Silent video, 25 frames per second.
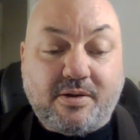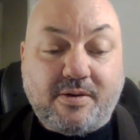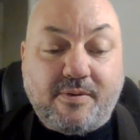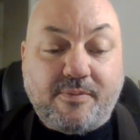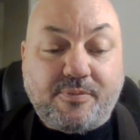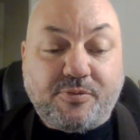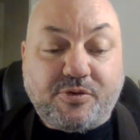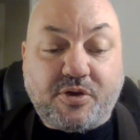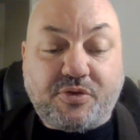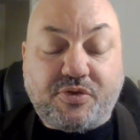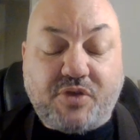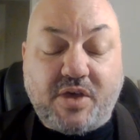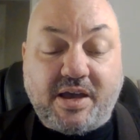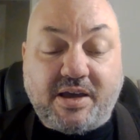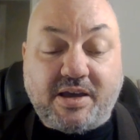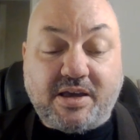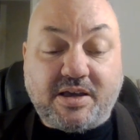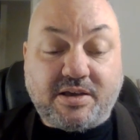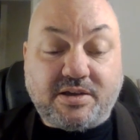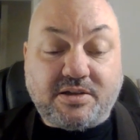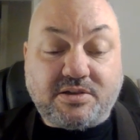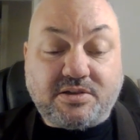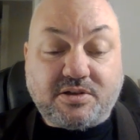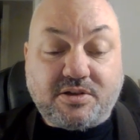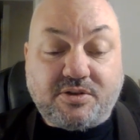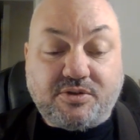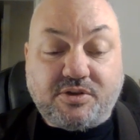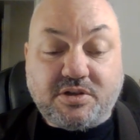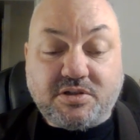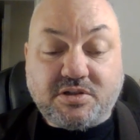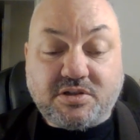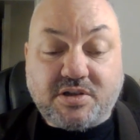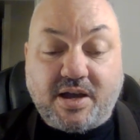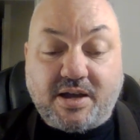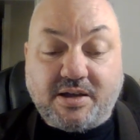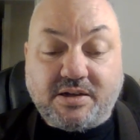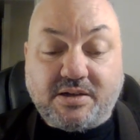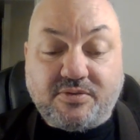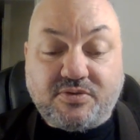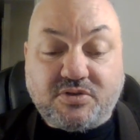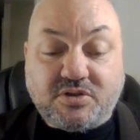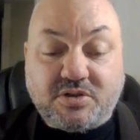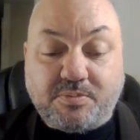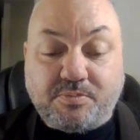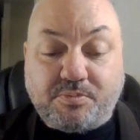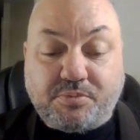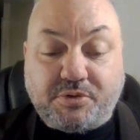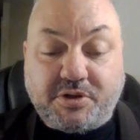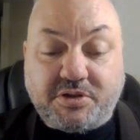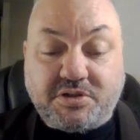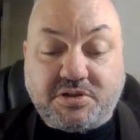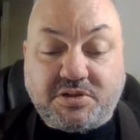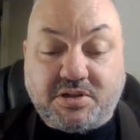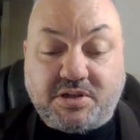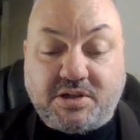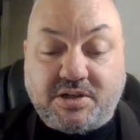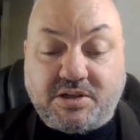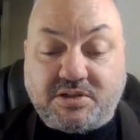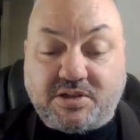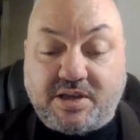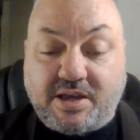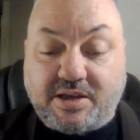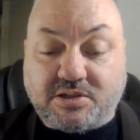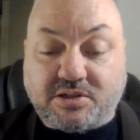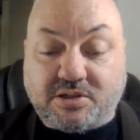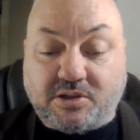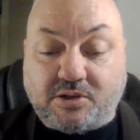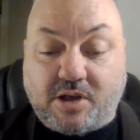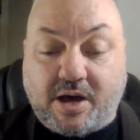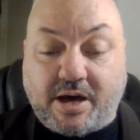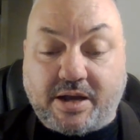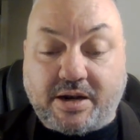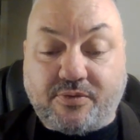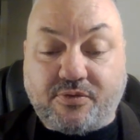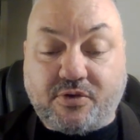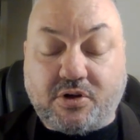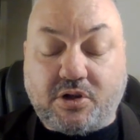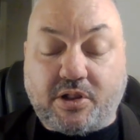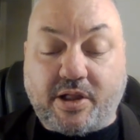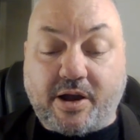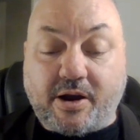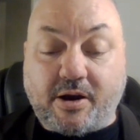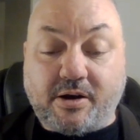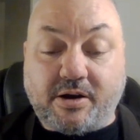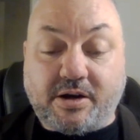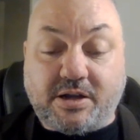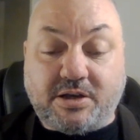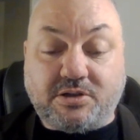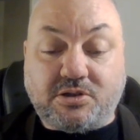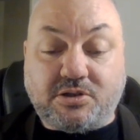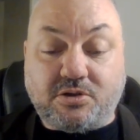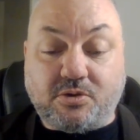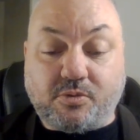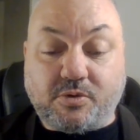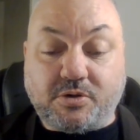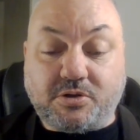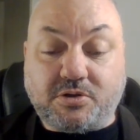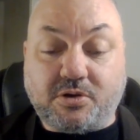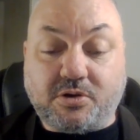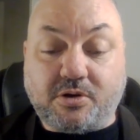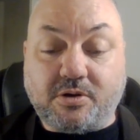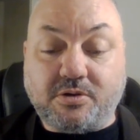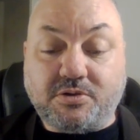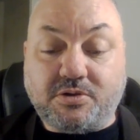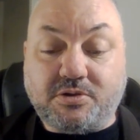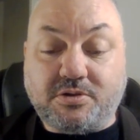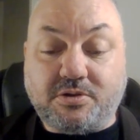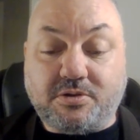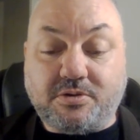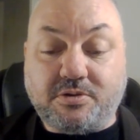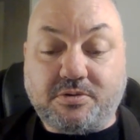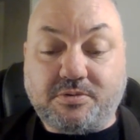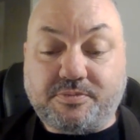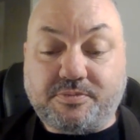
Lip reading: The thing is, this kind of simplicity takes a lot of clarity to return to,